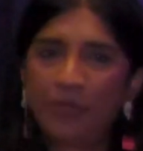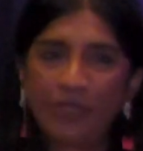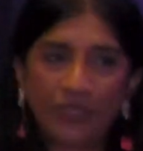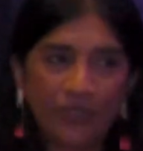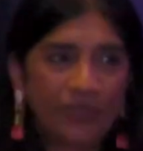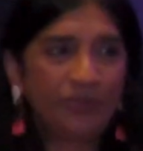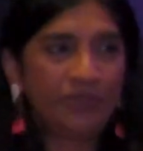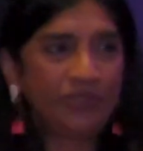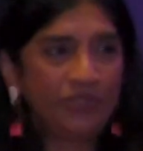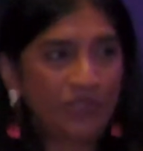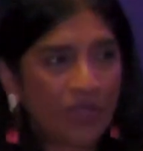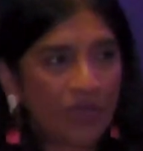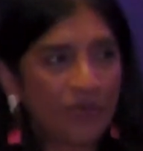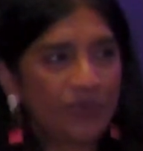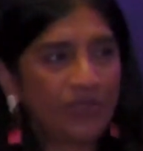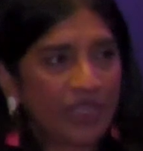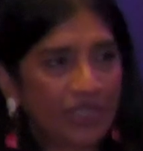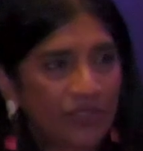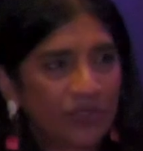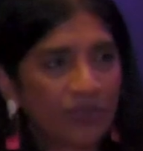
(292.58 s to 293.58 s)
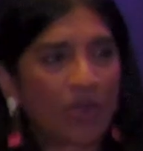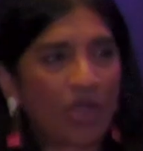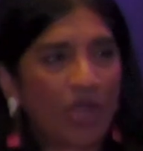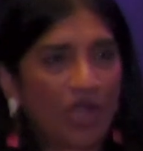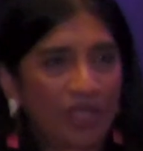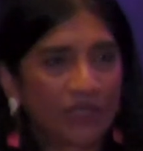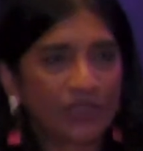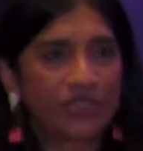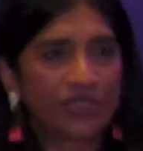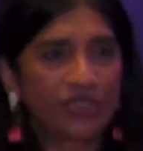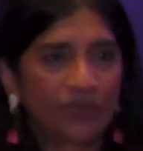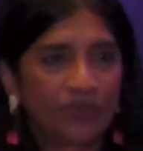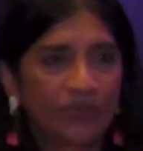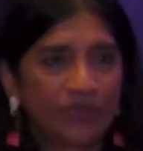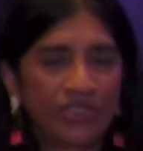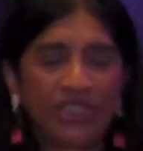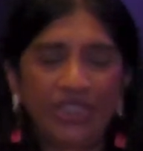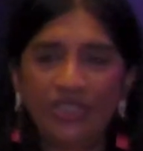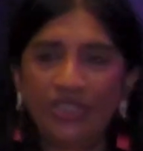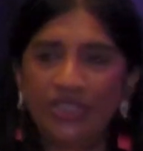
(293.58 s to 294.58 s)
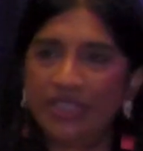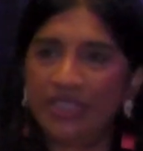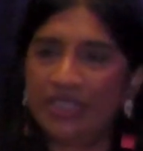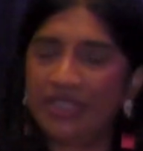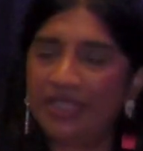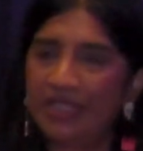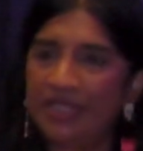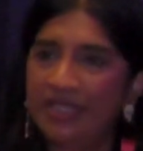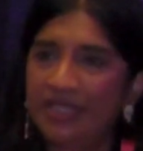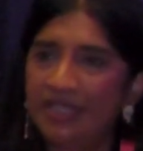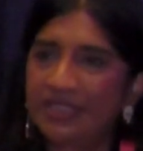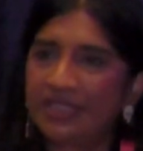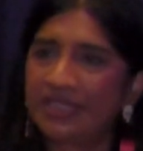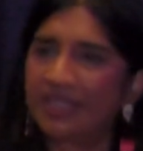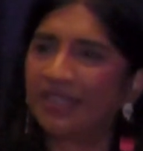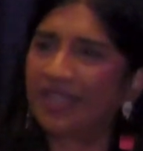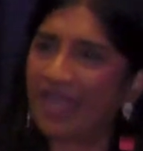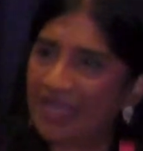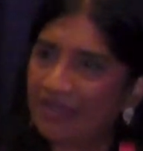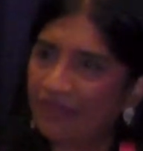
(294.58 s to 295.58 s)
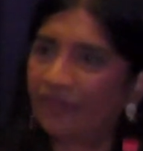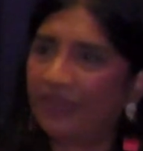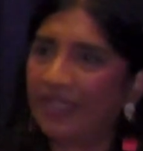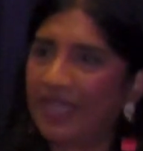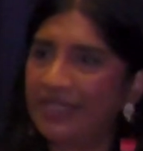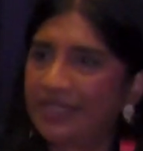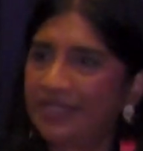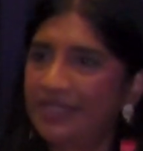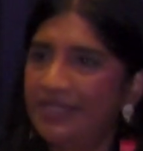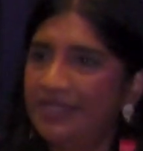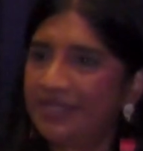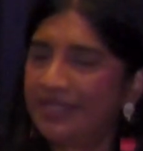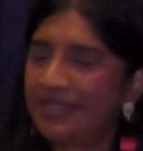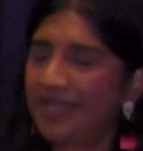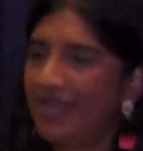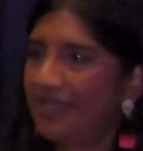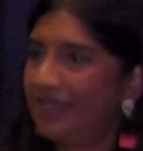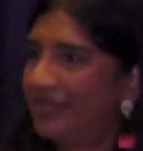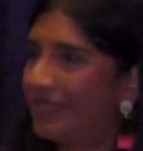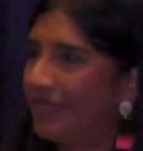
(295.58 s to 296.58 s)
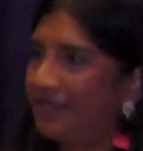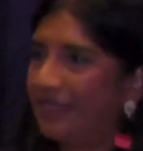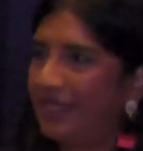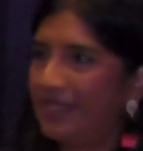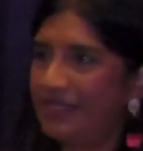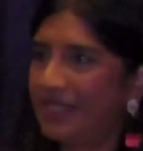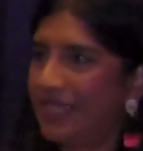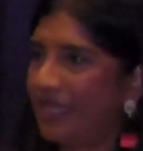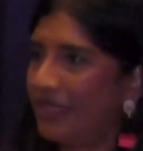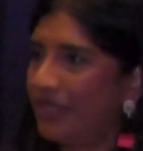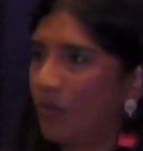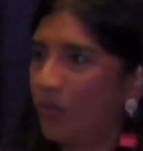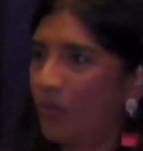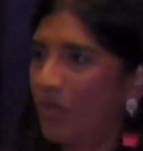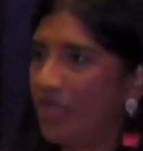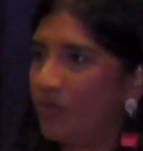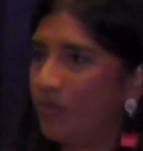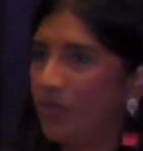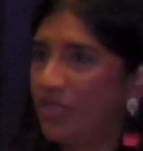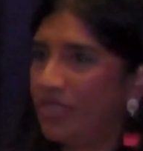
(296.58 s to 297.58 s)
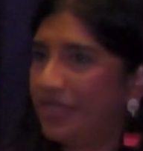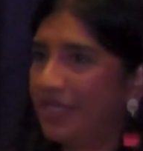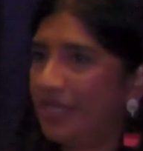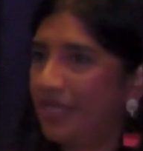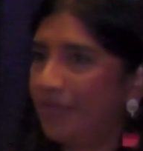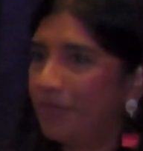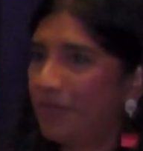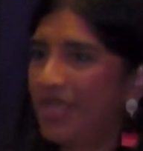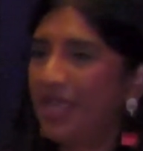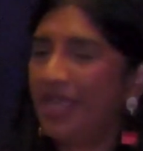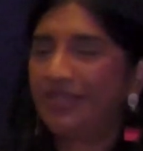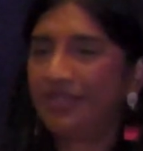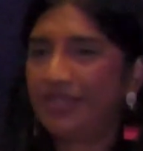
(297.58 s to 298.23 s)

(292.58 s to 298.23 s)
but know that you're also teaching kids life lessons that they take away with them,